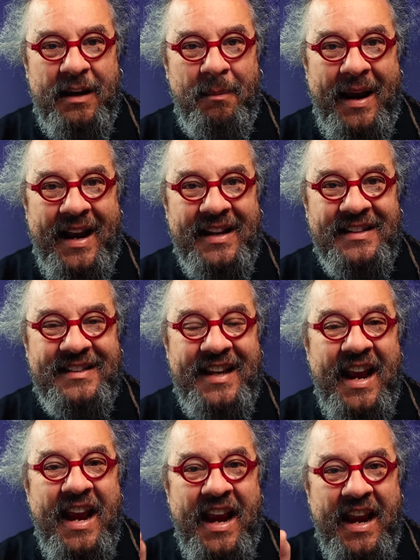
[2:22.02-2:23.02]
commands
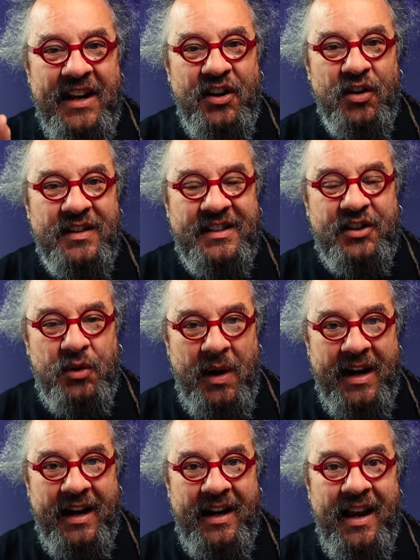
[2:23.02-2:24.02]
in your
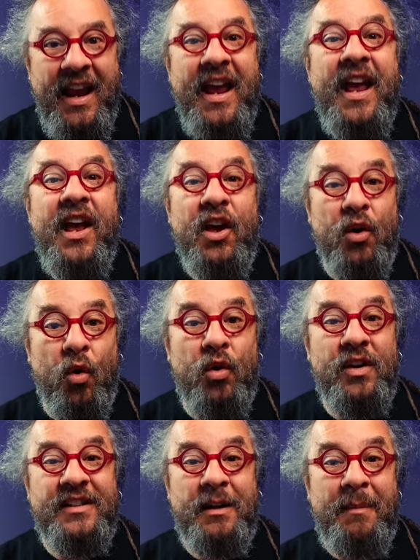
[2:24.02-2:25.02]
string in
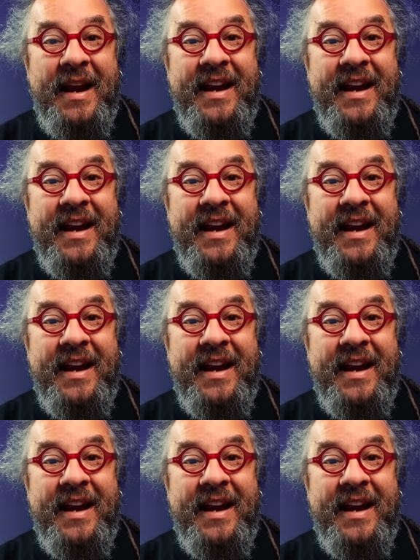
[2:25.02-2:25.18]
order to